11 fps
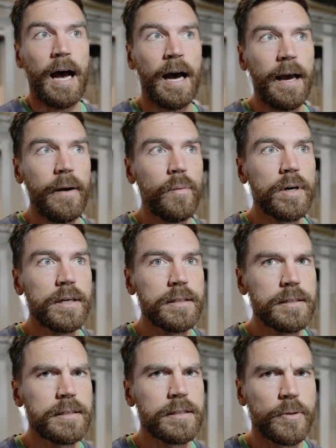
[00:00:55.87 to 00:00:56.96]
I was
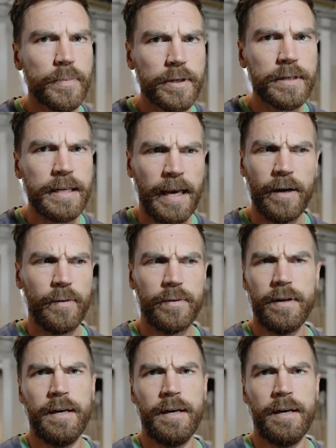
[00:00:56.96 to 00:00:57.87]
super down.